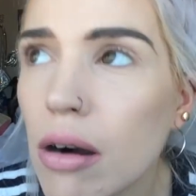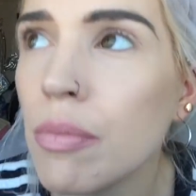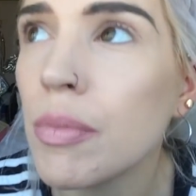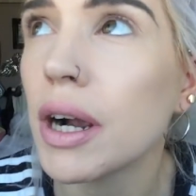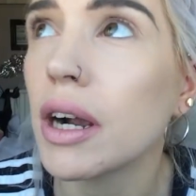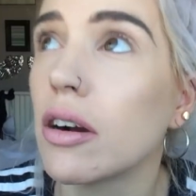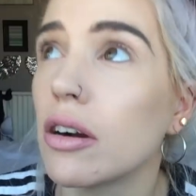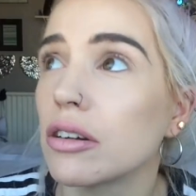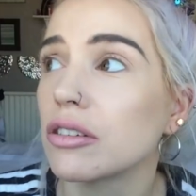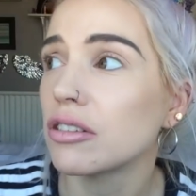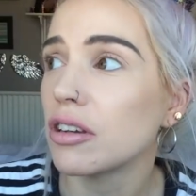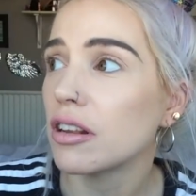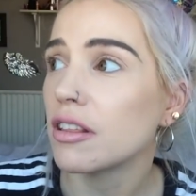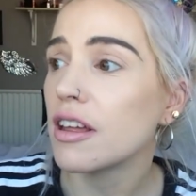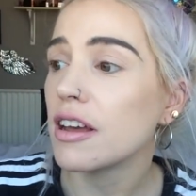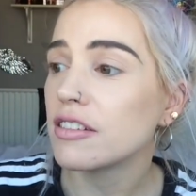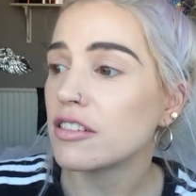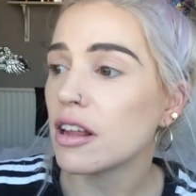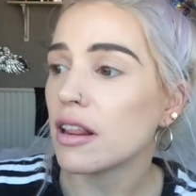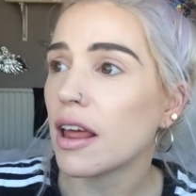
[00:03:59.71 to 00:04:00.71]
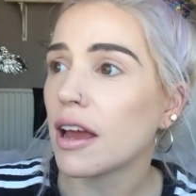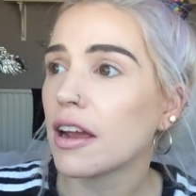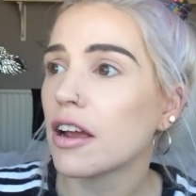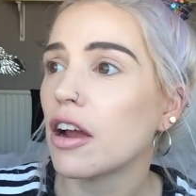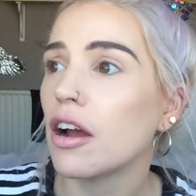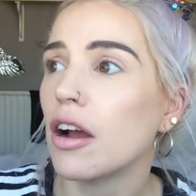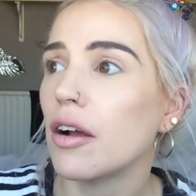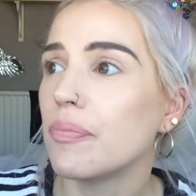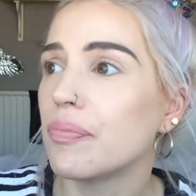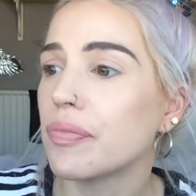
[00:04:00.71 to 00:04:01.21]
Oh, my gosh. There's
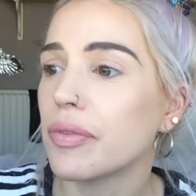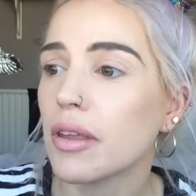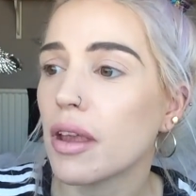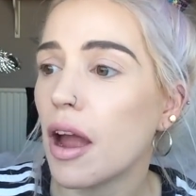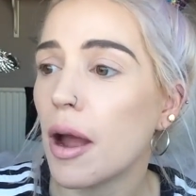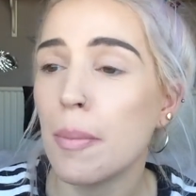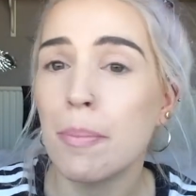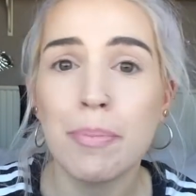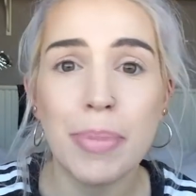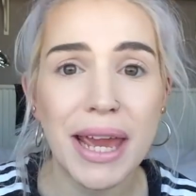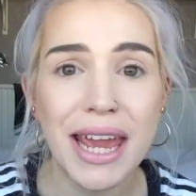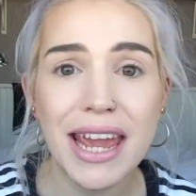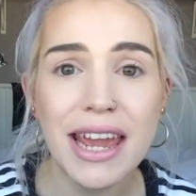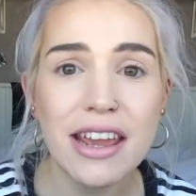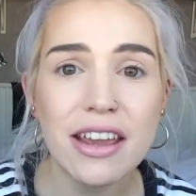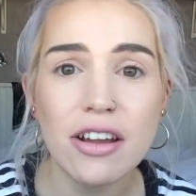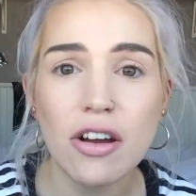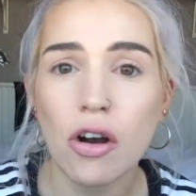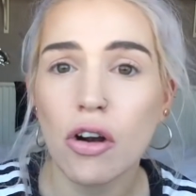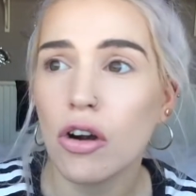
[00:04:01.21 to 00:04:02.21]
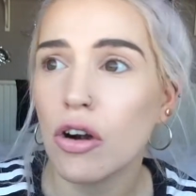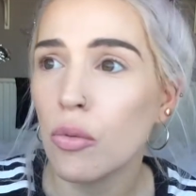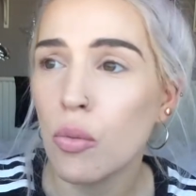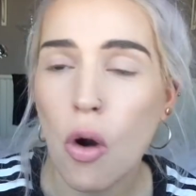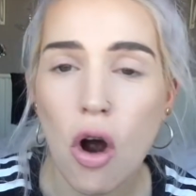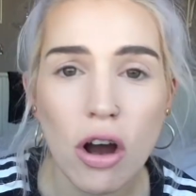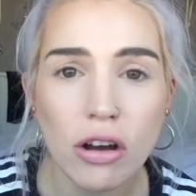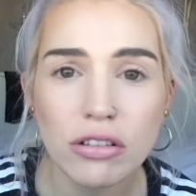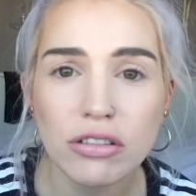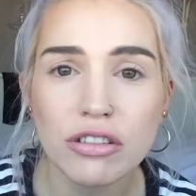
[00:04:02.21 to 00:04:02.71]
like a bee or
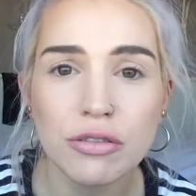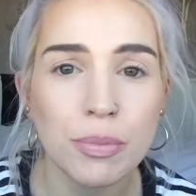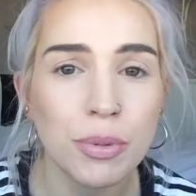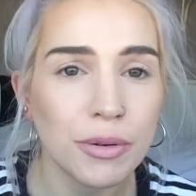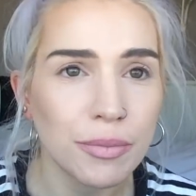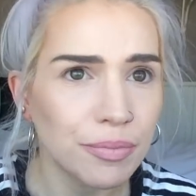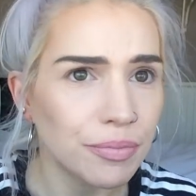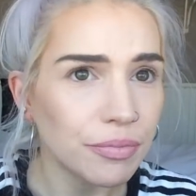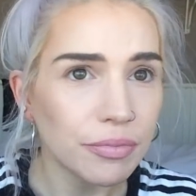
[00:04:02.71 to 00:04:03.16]
wasp.